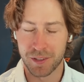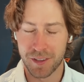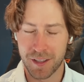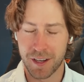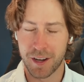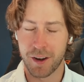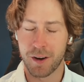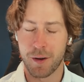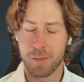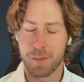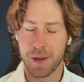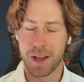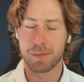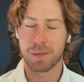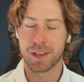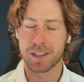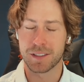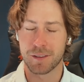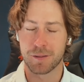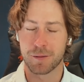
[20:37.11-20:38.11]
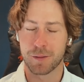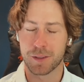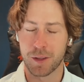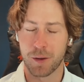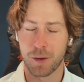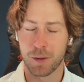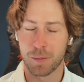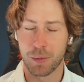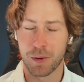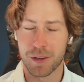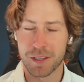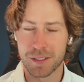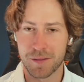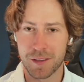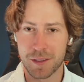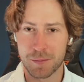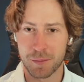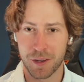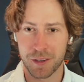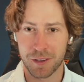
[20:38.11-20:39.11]
And then I remind myself what the whole point of
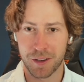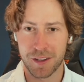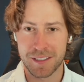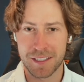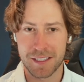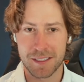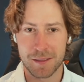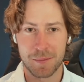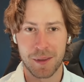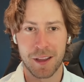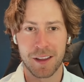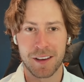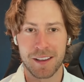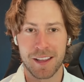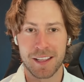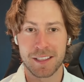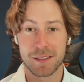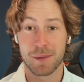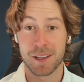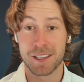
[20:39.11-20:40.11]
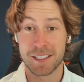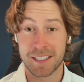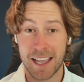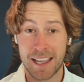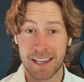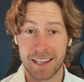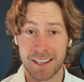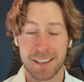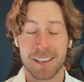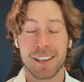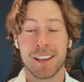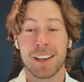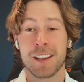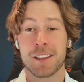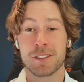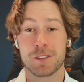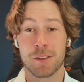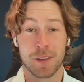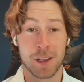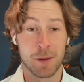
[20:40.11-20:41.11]
this podcast is about, and that's about scaling.
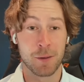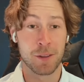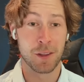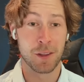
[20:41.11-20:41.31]
So if anyone